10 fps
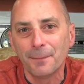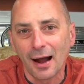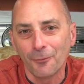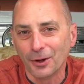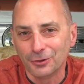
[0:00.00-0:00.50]

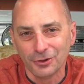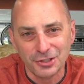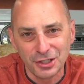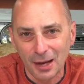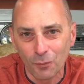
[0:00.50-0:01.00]
I went to the
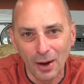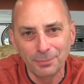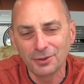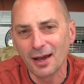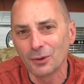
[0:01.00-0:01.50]
GM
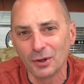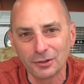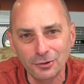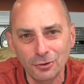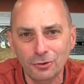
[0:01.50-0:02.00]
website, I went
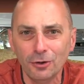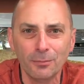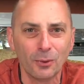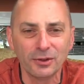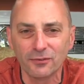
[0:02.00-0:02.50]
to
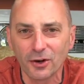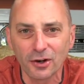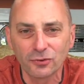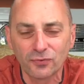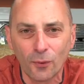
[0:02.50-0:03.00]
YouTube, I went to
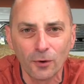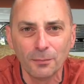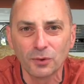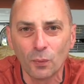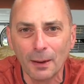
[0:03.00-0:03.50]
various
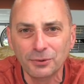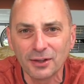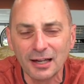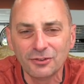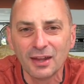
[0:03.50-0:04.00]
forums and
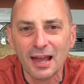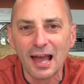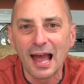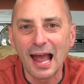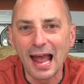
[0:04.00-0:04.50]
websites,
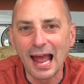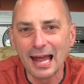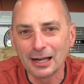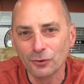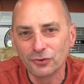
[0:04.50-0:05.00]

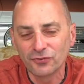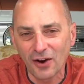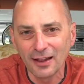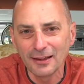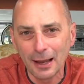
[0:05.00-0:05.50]
and I was
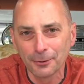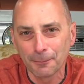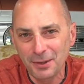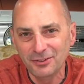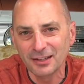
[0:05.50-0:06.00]
finally able
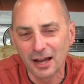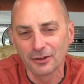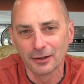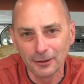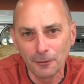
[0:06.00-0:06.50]
to piece
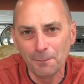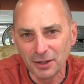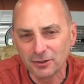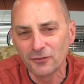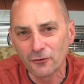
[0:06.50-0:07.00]
together little
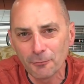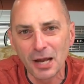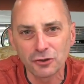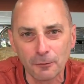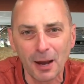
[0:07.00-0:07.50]
bits of
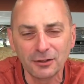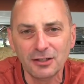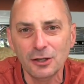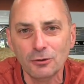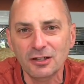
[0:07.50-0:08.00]
information about
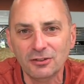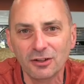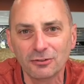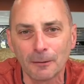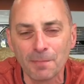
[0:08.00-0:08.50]
the DOD
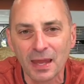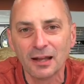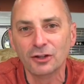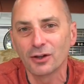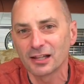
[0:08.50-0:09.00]
system
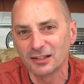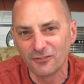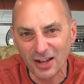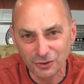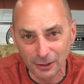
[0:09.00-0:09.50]
until I can
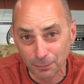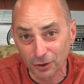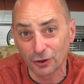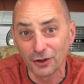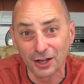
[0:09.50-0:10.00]
eventually
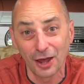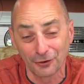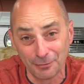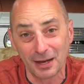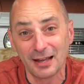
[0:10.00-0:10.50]
put it all
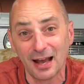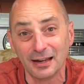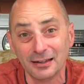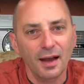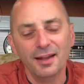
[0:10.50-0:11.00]
together in my
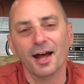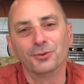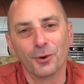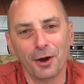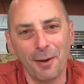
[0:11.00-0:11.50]
head. And
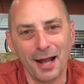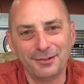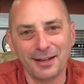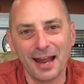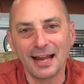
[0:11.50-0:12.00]
that's where I'm
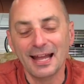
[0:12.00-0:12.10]
at today.